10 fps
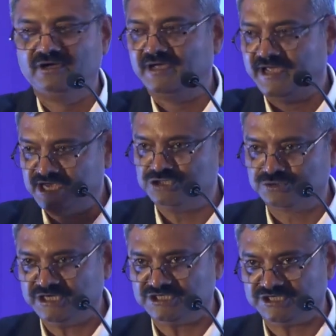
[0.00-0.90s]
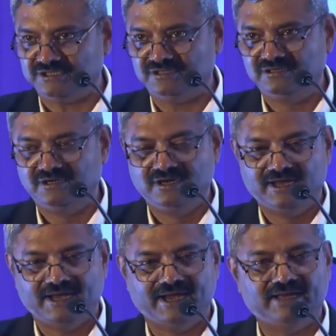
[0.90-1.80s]
education,
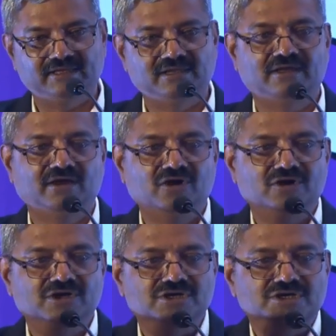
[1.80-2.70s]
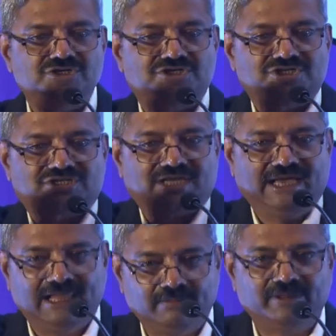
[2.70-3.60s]
and just
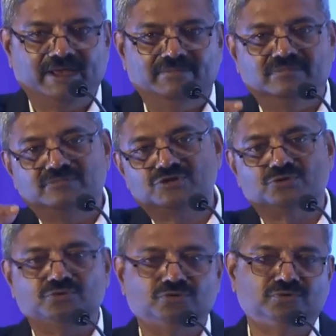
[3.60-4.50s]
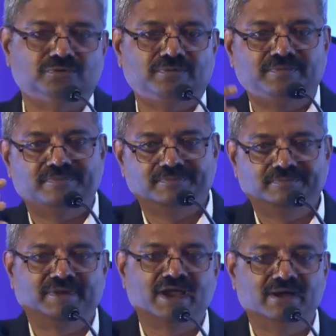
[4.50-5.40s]
help them to
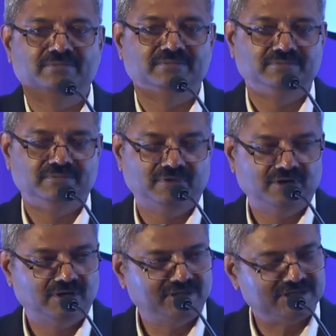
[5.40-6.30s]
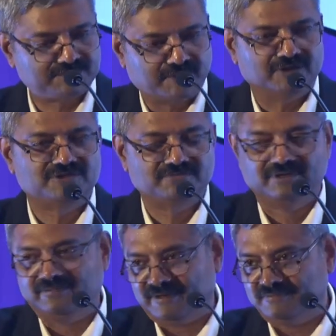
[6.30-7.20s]
become responsible
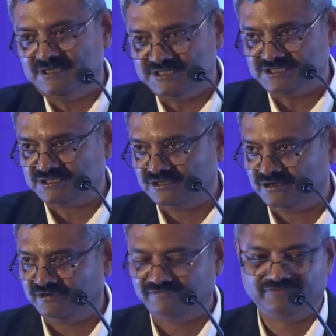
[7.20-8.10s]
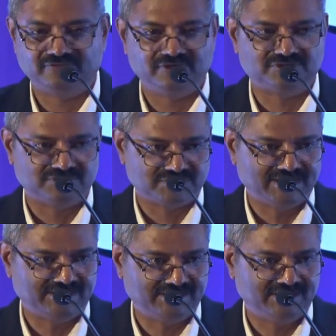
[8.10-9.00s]
members of the
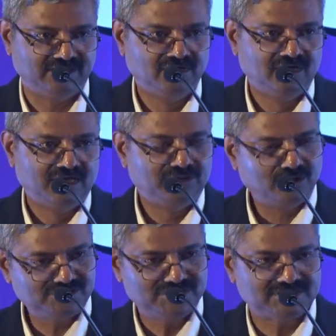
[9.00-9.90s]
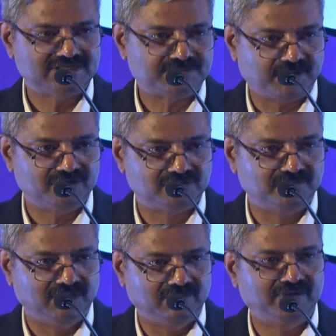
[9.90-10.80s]
society. Not just responsible,
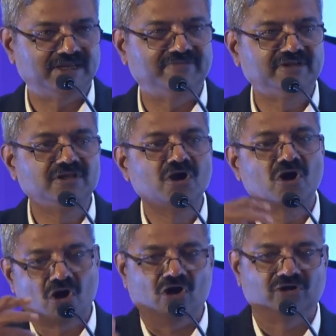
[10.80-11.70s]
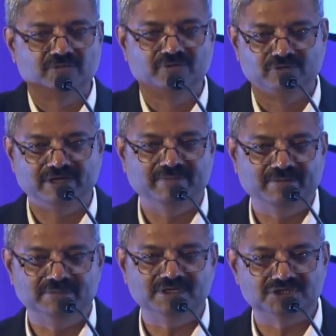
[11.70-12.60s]
but even contributing
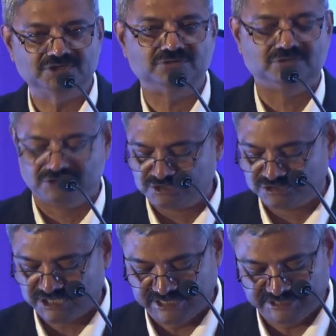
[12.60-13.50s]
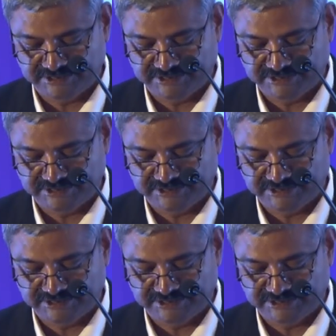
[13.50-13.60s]
members to the society.